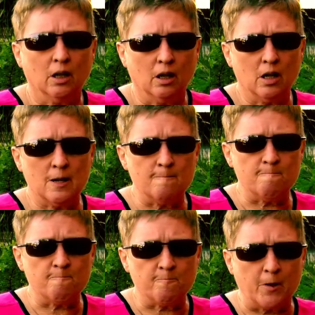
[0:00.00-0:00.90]

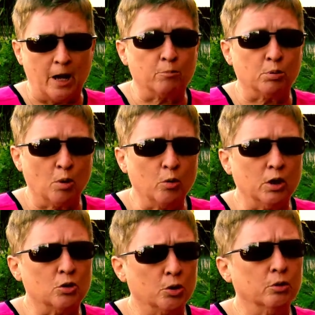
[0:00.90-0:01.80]
and
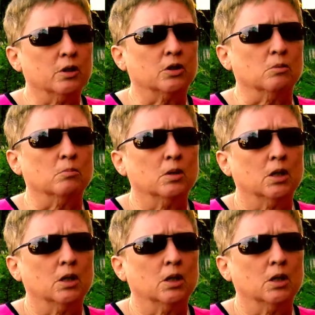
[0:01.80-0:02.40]
promoting tourism